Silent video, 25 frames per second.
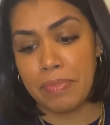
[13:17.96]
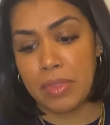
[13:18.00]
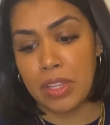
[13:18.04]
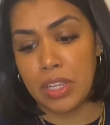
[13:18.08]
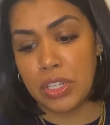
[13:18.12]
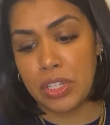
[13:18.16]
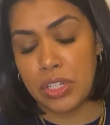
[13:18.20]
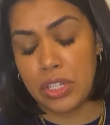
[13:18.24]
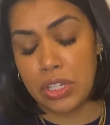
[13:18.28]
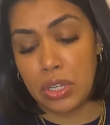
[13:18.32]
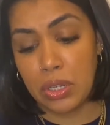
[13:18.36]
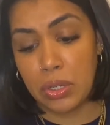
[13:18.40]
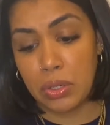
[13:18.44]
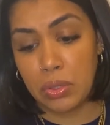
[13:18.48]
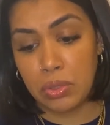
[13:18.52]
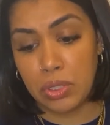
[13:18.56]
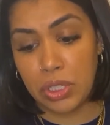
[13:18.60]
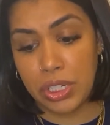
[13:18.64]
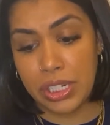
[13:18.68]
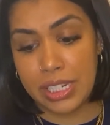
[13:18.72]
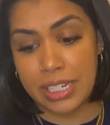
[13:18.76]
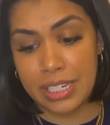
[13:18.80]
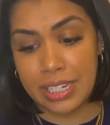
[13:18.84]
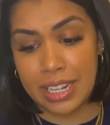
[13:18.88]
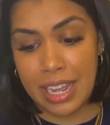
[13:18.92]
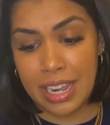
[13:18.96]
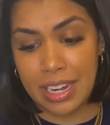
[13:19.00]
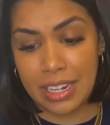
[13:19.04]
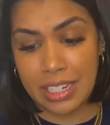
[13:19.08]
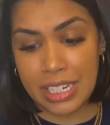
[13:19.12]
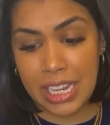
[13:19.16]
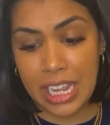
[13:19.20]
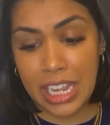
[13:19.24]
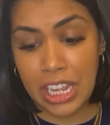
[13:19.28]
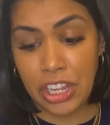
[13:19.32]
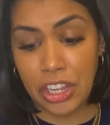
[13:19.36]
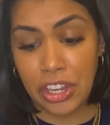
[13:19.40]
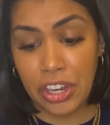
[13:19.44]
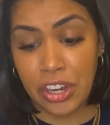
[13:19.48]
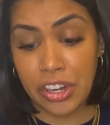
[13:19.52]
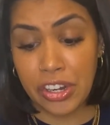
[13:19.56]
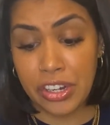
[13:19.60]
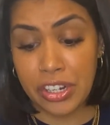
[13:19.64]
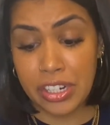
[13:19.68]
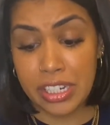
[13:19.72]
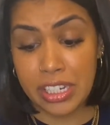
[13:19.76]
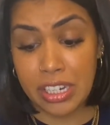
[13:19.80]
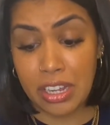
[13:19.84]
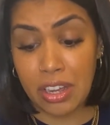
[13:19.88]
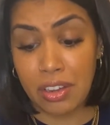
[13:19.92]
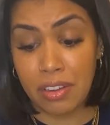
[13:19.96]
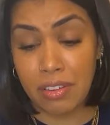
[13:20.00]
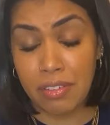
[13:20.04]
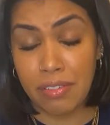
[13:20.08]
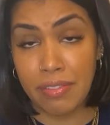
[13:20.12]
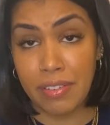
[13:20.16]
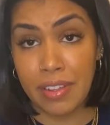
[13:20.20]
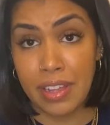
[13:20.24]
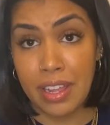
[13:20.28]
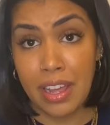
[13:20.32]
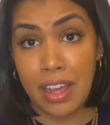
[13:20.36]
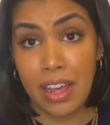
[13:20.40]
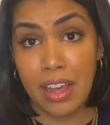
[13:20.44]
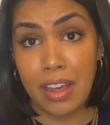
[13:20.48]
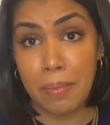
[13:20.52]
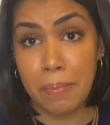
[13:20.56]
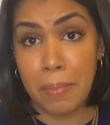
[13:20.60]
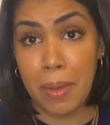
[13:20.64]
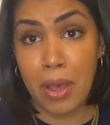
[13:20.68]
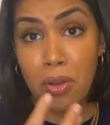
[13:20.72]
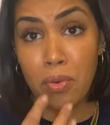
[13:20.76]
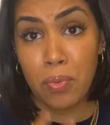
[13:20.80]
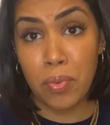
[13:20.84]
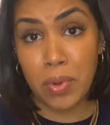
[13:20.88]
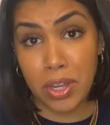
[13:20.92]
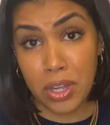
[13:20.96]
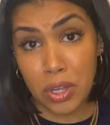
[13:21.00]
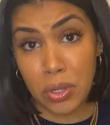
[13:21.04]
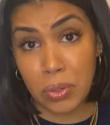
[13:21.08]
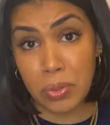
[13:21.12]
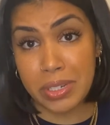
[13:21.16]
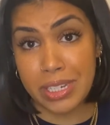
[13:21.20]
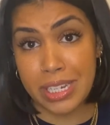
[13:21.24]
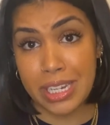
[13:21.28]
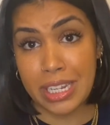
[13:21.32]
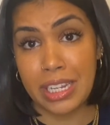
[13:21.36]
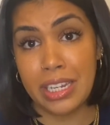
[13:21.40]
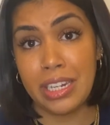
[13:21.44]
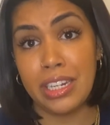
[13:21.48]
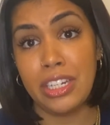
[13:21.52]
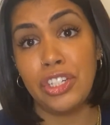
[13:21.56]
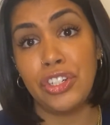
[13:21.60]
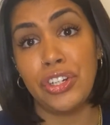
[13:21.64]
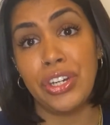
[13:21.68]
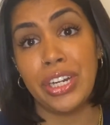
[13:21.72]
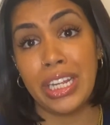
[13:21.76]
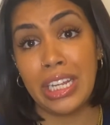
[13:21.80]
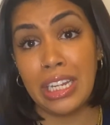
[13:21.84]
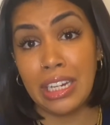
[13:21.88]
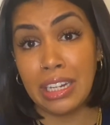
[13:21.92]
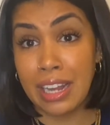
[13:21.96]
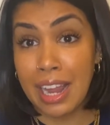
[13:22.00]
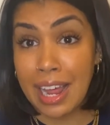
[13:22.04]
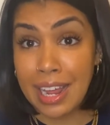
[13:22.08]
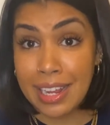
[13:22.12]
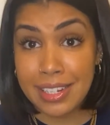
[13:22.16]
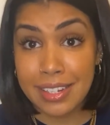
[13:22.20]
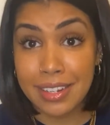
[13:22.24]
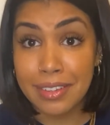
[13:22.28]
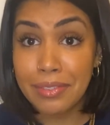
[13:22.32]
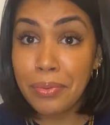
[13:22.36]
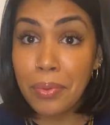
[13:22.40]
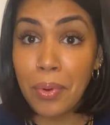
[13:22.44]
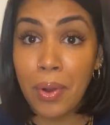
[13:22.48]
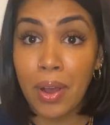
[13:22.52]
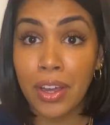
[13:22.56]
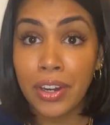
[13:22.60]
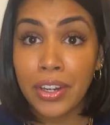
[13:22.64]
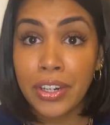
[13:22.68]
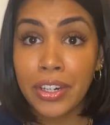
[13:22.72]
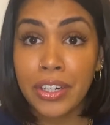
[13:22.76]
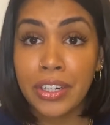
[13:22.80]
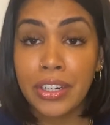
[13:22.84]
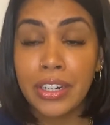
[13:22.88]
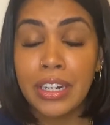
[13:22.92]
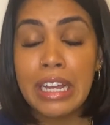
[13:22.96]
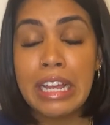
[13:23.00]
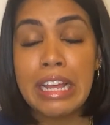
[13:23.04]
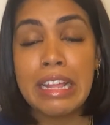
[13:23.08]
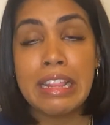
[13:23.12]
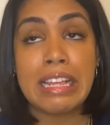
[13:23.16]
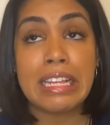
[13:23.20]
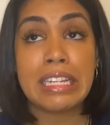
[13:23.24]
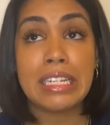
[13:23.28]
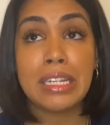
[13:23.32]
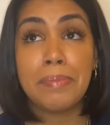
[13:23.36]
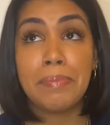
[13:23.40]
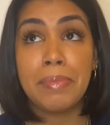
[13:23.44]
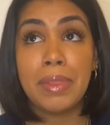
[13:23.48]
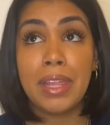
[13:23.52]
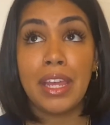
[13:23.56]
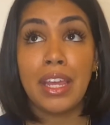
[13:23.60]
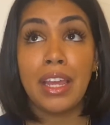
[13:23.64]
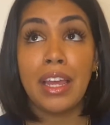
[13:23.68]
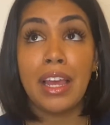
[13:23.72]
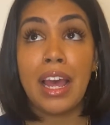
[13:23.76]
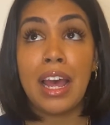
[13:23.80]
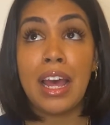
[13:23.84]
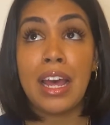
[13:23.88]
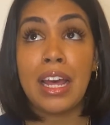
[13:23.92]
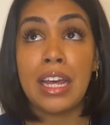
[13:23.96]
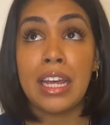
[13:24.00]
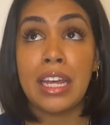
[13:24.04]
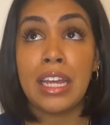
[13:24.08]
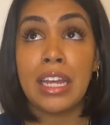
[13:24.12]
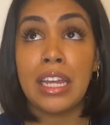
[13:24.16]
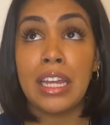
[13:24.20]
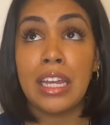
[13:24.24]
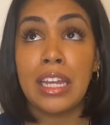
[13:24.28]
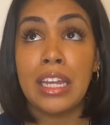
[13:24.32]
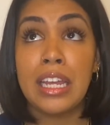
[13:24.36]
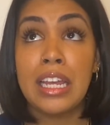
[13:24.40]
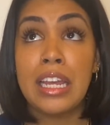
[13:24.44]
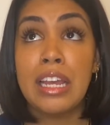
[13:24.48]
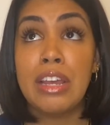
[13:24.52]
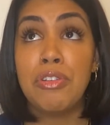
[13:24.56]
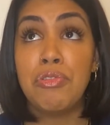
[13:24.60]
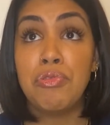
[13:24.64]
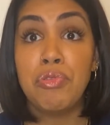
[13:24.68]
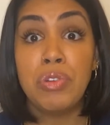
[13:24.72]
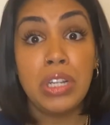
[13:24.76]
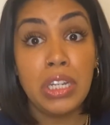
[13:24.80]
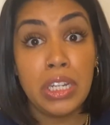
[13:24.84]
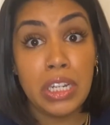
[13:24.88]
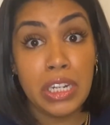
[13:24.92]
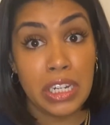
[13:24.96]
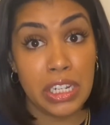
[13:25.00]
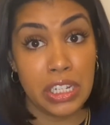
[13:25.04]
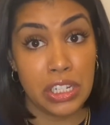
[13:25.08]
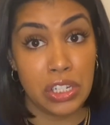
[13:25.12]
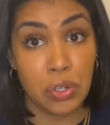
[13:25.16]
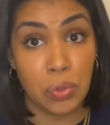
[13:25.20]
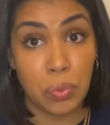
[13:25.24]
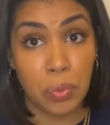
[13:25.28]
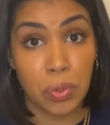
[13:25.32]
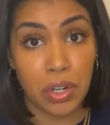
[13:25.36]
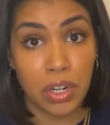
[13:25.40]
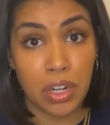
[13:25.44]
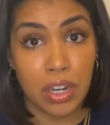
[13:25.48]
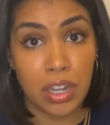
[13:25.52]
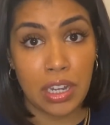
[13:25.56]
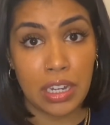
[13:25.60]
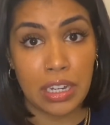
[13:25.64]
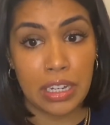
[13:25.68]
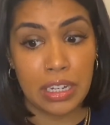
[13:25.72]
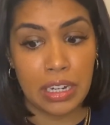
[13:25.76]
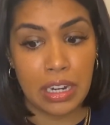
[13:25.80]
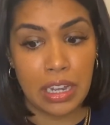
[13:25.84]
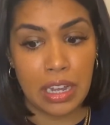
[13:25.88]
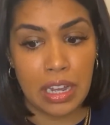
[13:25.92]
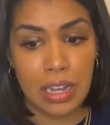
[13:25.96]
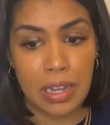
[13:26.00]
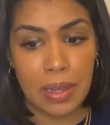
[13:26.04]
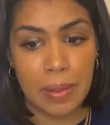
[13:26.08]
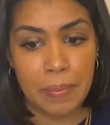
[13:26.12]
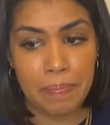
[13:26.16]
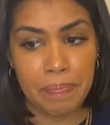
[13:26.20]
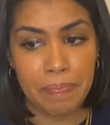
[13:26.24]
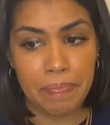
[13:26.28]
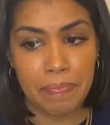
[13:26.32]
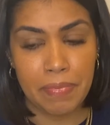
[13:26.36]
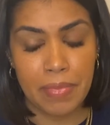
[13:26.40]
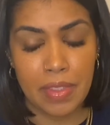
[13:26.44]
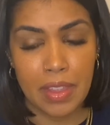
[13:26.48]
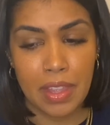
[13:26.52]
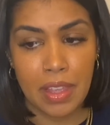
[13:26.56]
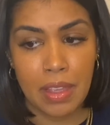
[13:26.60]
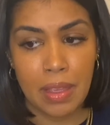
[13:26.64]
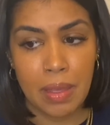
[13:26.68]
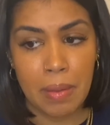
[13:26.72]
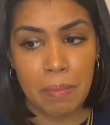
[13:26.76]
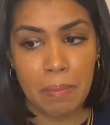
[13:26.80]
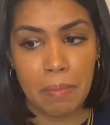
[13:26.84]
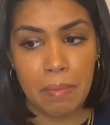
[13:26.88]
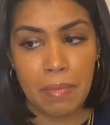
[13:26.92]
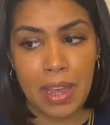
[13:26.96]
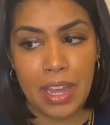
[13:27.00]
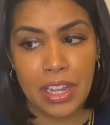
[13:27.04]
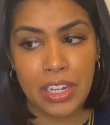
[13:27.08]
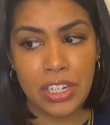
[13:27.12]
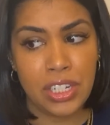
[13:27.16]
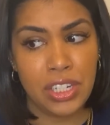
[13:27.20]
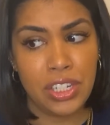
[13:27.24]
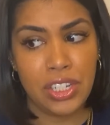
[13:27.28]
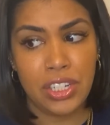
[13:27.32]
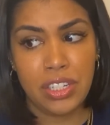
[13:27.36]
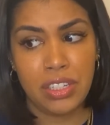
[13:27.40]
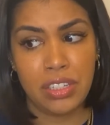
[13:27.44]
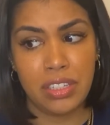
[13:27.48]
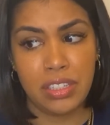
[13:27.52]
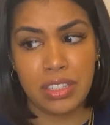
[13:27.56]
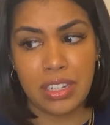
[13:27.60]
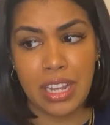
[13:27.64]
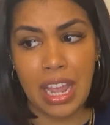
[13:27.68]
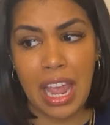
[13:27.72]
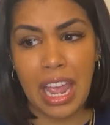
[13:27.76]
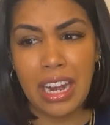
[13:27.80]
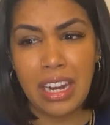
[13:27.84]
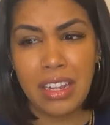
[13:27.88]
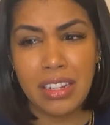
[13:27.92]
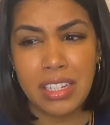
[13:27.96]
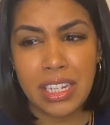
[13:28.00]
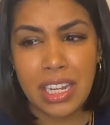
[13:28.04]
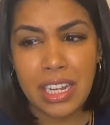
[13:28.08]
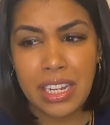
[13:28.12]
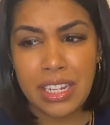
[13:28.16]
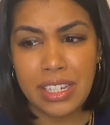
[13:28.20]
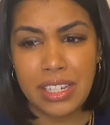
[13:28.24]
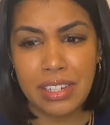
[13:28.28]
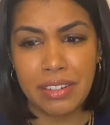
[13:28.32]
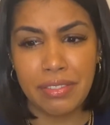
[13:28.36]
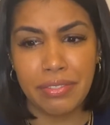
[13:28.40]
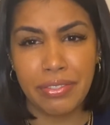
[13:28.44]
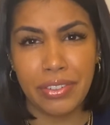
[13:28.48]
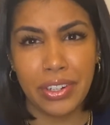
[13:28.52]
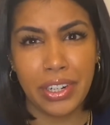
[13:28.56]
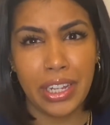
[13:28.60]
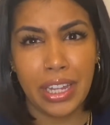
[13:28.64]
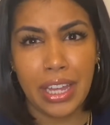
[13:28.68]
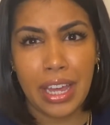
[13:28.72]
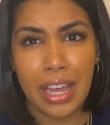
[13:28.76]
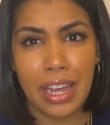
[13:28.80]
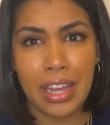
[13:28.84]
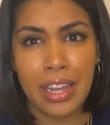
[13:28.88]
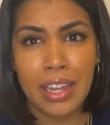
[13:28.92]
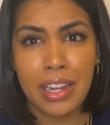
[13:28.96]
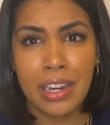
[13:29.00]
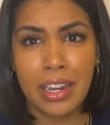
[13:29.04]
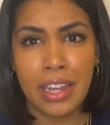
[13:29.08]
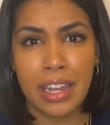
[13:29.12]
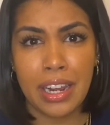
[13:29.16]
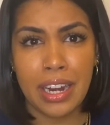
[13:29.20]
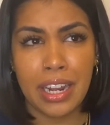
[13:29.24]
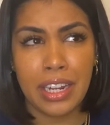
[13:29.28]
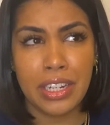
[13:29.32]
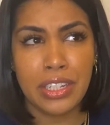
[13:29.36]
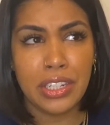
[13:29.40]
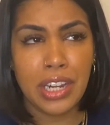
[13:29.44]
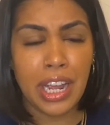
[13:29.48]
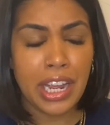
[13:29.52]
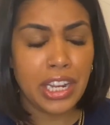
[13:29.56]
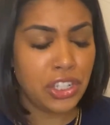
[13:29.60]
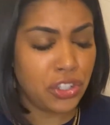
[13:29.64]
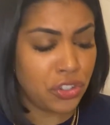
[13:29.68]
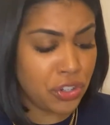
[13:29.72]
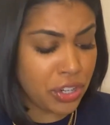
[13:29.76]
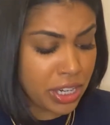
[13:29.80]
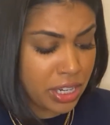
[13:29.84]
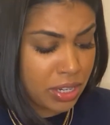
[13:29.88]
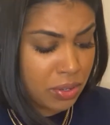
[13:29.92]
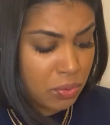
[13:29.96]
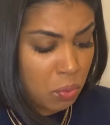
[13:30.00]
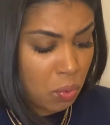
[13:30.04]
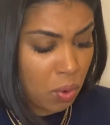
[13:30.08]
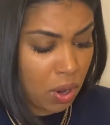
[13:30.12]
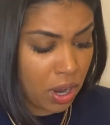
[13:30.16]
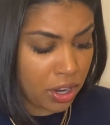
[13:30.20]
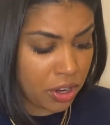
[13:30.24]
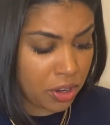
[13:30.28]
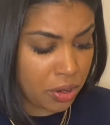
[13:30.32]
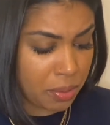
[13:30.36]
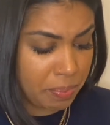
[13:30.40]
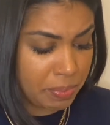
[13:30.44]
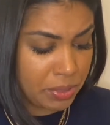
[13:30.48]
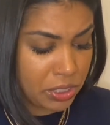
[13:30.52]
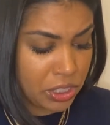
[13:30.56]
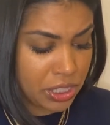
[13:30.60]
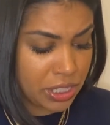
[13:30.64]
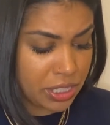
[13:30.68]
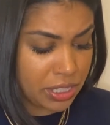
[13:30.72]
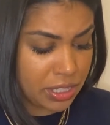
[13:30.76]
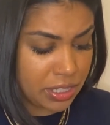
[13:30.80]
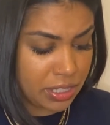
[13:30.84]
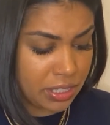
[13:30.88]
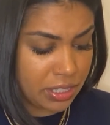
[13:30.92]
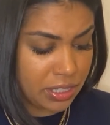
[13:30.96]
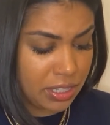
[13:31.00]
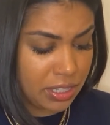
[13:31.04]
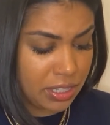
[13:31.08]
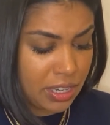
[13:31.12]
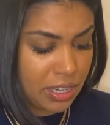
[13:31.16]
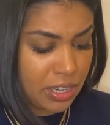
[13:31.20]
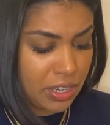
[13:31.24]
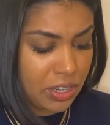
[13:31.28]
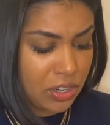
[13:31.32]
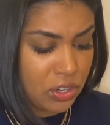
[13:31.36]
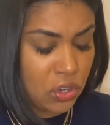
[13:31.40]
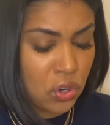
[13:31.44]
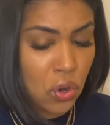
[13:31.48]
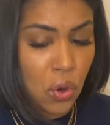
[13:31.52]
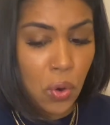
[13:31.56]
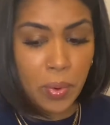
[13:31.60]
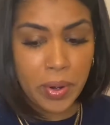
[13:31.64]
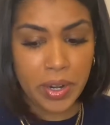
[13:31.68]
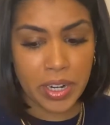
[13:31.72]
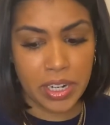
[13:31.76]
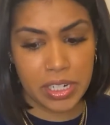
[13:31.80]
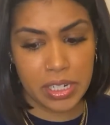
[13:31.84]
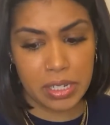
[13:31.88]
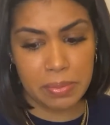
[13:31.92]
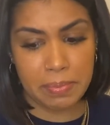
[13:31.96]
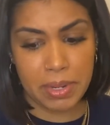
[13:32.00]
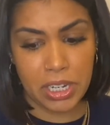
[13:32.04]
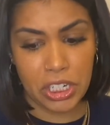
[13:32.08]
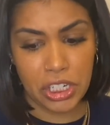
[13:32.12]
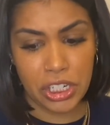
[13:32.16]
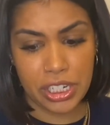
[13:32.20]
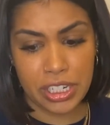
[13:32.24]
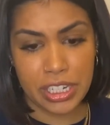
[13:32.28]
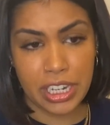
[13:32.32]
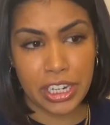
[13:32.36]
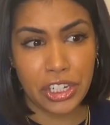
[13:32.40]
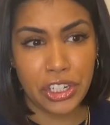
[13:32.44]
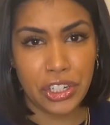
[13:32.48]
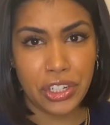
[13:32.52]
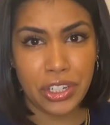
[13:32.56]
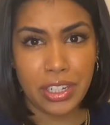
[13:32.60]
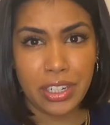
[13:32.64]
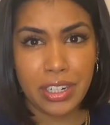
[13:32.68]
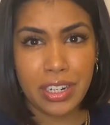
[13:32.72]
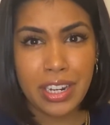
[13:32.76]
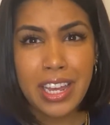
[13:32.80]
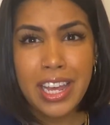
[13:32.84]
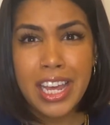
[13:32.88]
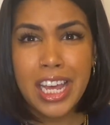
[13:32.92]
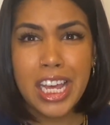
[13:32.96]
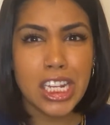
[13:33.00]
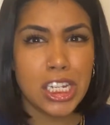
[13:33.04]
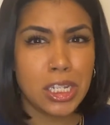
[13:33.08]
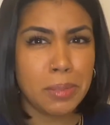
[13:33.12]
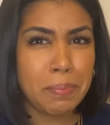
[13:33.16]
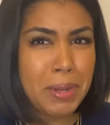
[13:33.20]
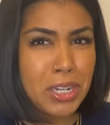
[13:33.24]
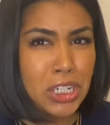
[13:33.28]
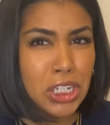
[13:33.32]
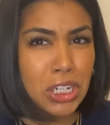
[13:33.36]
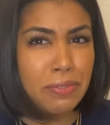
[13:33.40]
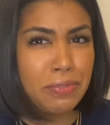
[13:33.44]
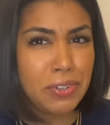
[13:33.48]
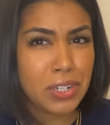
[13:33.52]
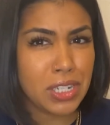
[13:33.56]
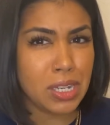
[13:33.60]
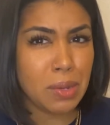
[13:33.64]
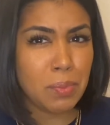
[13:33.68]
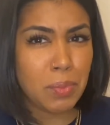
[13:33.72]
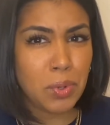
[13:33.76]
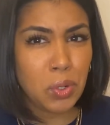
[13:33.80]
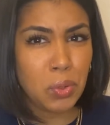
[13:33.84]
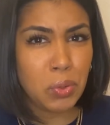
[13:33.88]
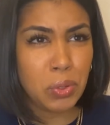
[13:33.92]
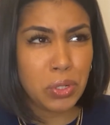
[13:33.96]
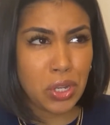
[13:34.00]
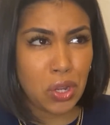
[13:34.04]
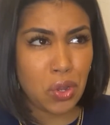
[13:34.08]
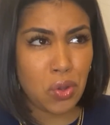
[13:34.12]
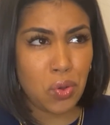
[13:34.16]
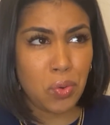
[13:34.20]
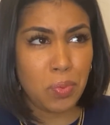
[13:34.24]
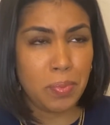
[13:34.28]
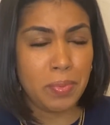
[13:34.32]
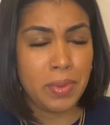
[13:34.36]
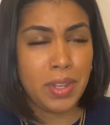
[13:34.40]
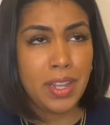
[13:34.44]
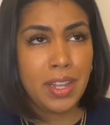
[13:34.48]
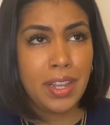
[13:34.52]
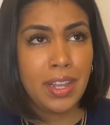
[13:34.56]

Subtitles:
So just kind of taking care of yourself about what goes in, drinking lots of water. That's something I really need to work on. I just kind of tend to forget, and I drink water, but just nowhere as much as I should, especially for someone who's home.